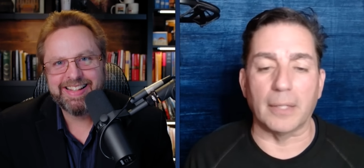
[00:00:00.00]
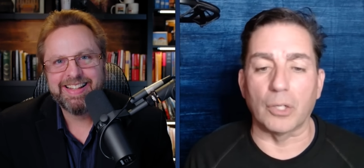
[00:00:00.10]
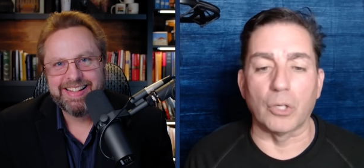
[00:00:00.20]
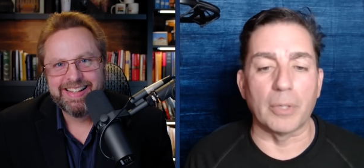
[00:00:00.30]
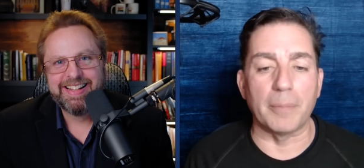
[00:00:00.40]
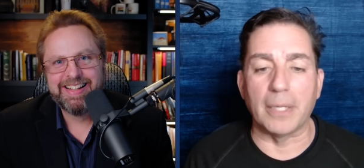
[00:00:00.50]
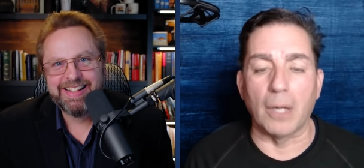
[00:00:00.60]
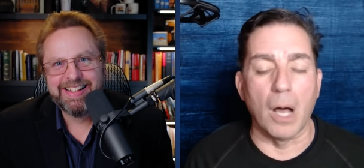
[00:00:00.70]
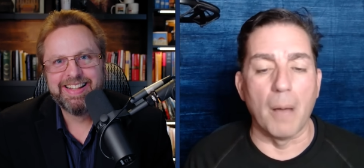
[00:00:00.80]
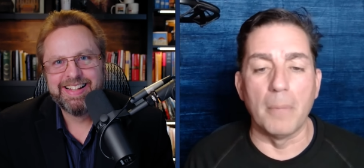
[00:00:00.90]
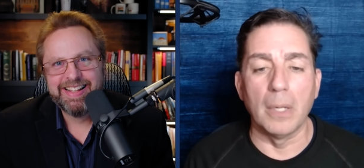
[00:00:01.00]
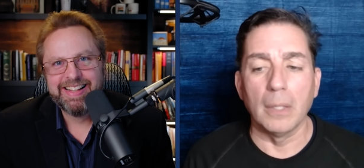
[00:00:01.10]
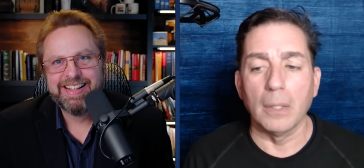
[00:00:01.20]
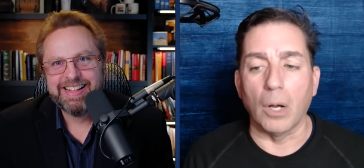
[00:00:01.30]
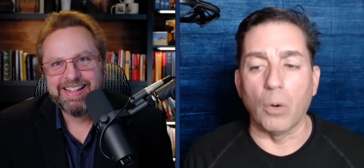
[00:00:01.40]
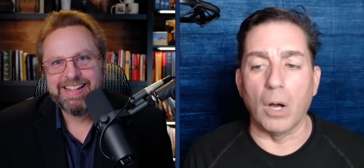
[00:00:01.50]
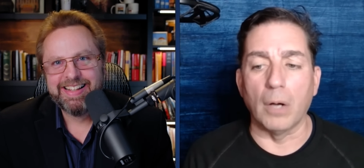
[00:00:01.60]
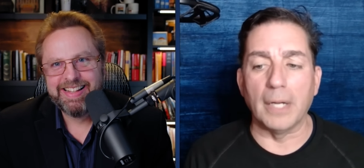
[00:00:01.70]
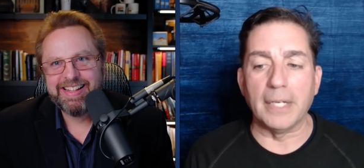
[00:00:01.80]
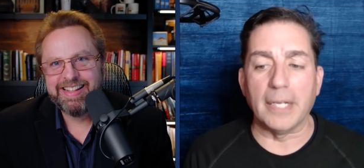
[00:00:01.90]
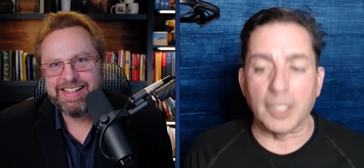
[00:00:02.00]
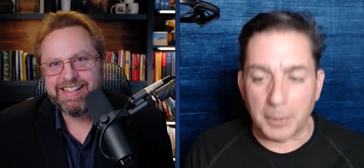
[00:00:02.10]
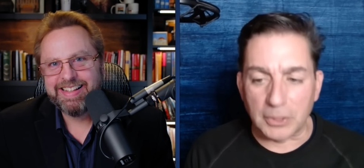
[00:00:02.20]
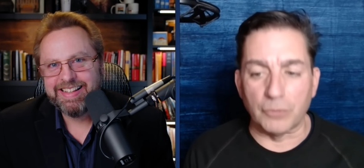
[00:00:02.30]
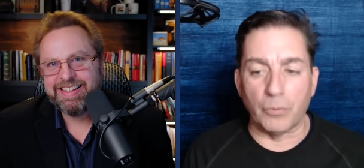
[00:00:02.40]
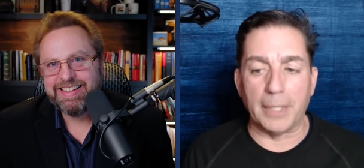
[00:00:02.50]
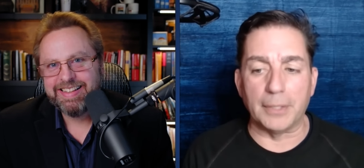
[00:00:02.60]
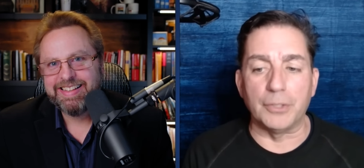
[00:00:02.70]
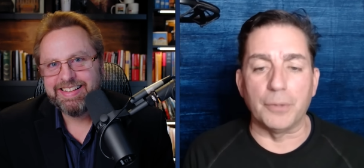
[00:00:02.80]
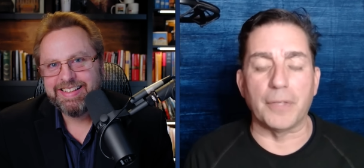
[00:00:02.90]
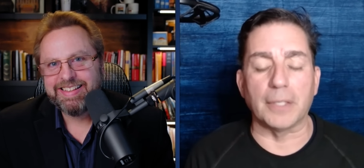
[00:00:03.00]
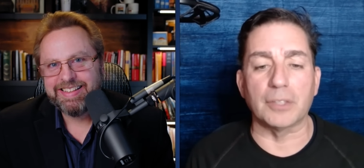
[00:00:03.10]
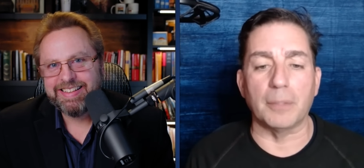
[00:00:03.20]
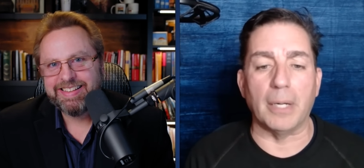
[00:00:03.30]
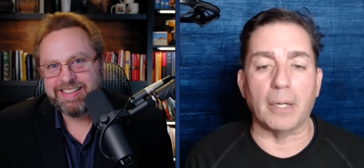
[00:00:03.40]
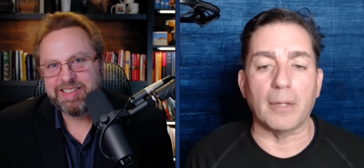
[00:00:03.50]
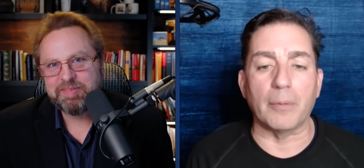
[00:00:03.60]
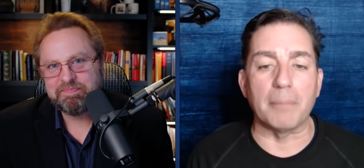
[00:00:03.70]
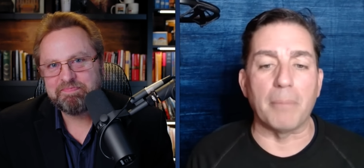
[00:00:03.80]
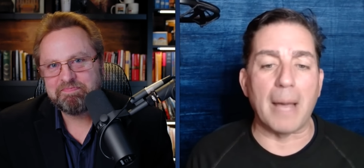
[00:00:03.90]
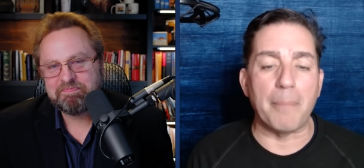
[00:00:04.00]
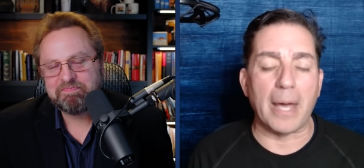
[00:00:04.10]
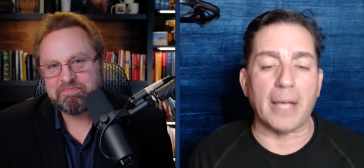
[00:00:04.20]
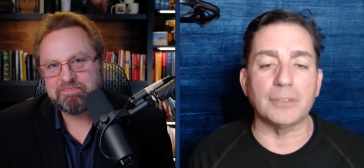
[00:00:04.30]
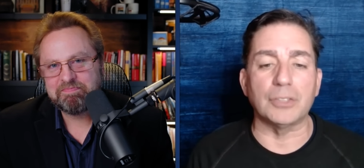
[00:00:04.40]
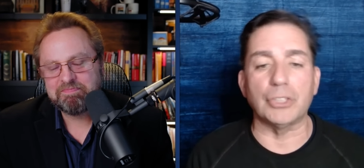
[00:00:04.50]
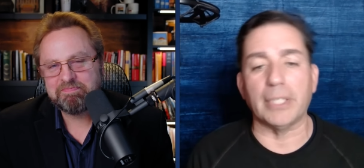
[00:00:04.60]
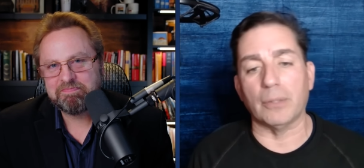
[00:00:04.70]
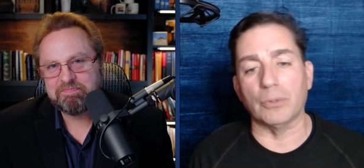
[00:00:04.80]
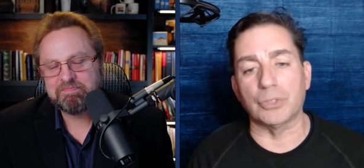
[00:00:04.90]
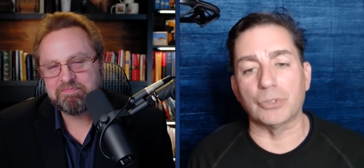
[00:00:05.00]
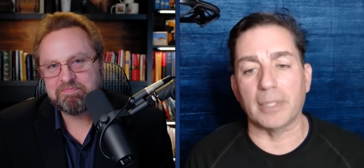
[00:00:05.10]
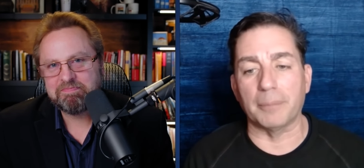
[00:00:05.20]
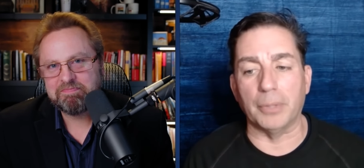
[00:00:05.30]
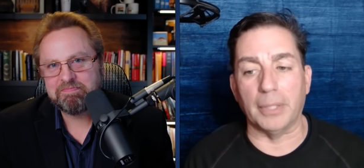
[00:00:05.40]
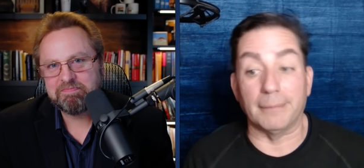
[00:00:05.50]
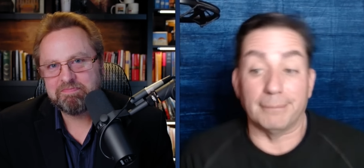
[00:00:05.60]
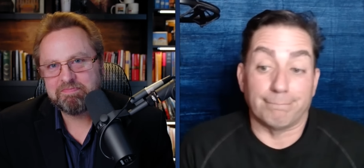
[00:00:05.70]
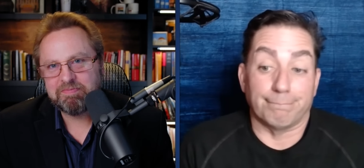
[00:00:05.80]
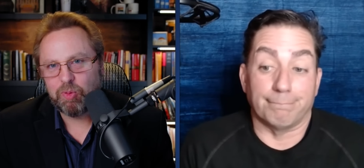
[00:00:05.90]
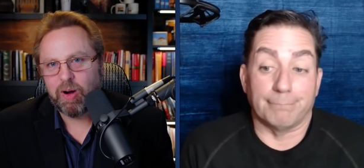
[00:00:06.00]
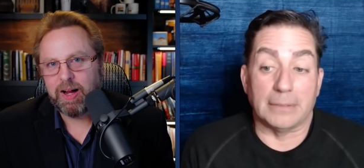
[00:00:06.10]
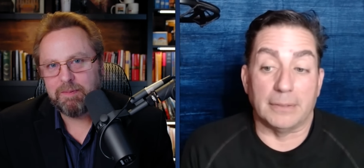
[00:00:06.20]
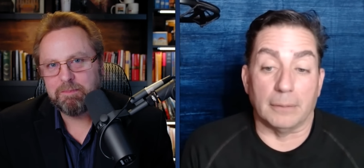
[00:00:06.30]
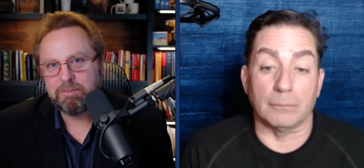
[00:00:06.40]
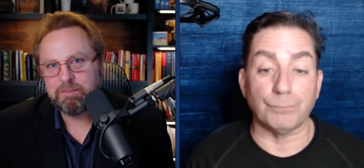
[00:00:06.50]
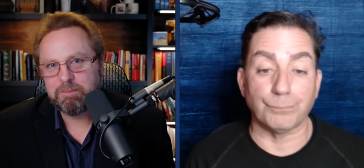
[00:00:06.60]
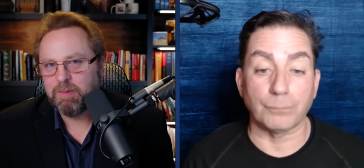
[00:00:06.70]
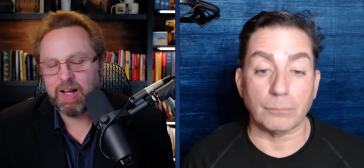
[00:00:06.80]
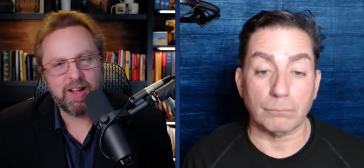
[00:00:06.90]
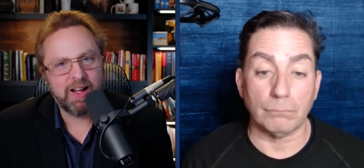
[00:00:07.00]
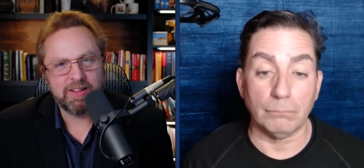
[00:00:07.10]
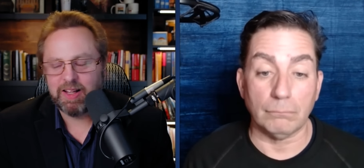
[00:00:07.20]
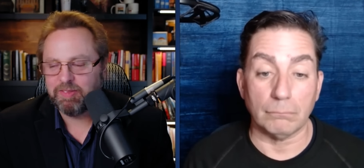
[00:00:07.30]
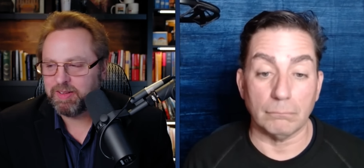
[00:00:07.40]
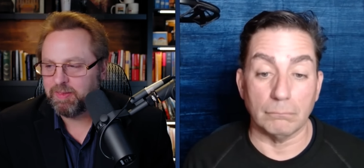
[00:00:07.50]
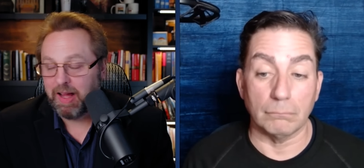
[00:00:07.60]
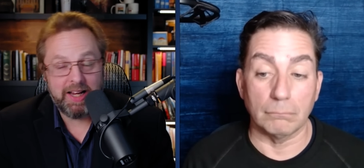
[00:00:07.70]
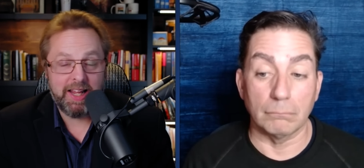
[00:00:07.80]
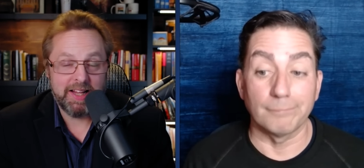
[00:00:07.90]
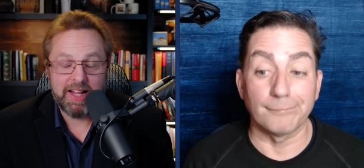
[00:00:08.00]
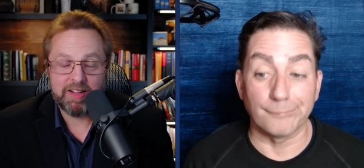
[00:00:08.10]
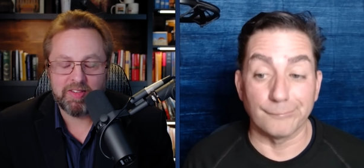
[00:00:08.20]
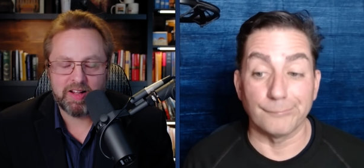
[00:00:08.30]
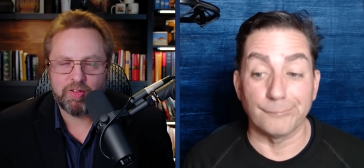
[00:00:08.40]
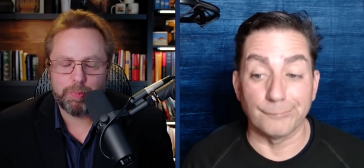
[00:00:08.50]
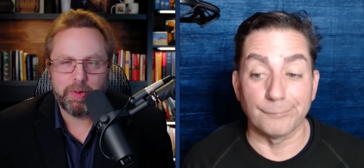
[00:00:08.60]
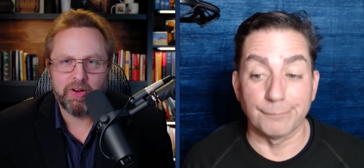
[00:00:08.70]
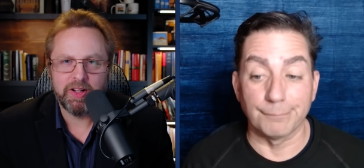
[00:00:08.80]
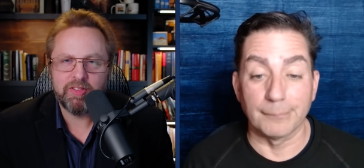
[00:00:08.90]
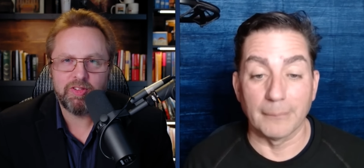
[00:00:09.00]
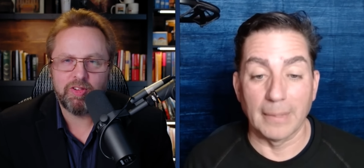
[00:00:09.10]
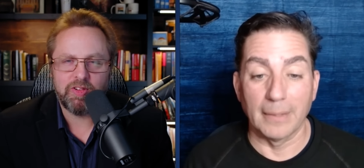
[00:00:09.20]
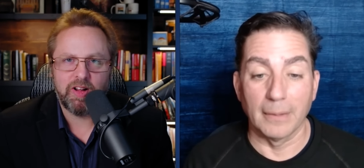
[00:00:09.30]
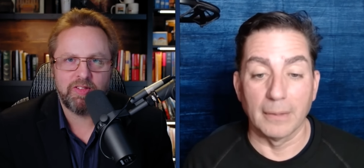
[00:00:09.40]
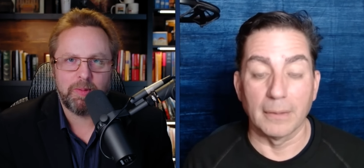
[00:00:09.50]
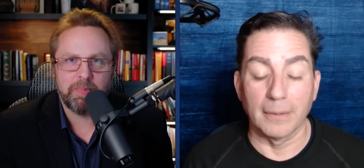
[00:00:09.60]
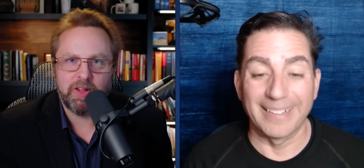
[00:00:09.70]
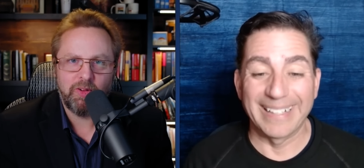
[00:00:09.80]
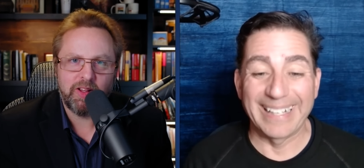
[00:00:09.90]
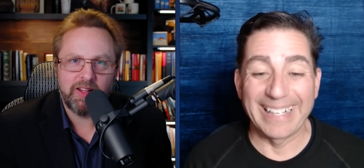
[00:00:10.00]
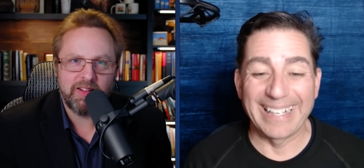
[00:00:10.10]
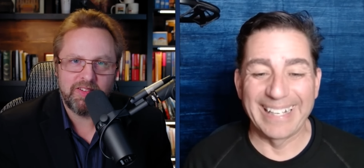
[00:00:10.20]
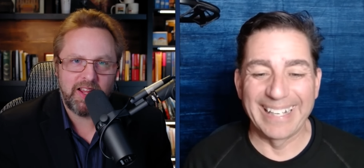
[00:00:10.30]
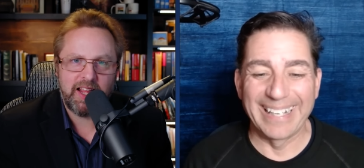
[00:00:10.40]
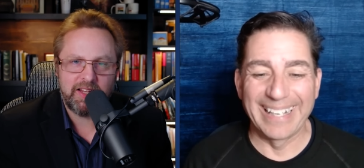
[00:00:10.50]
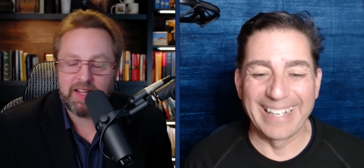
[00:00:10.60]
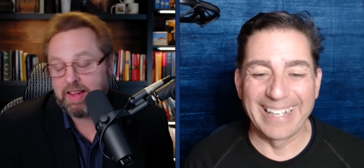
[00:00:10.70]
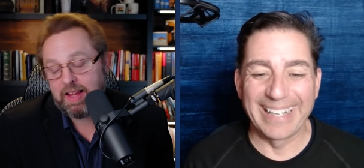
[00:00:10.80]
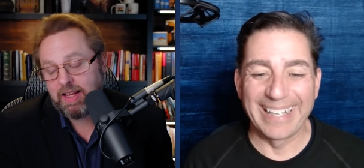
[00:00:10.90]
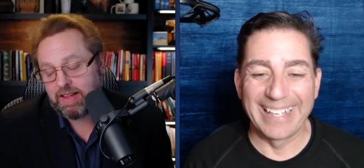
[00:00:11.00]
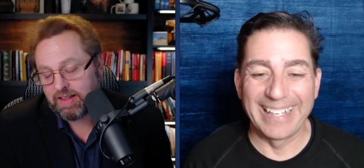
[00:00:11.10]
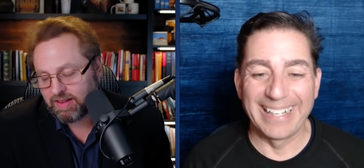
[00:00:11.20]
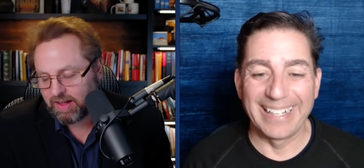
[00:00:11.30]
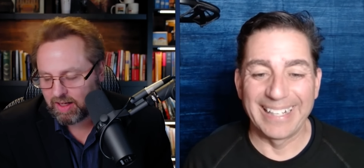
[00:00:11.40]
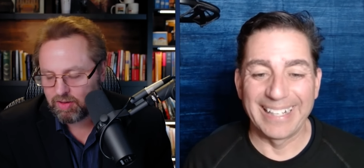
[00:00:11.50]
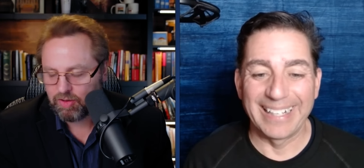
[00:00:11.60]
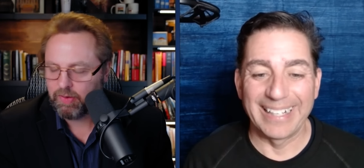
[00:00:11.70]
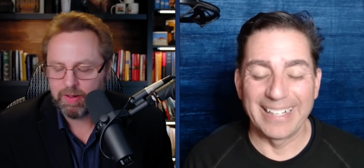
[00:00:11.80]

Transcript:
Speaker 1: are going to become a, a, an inexpensive way to do things in America that can bypass the channels they're trying to put in.
Speaker 2: Right. I, I love it. And again, that's that spirit. It's just not something you can contain. They think they can do it,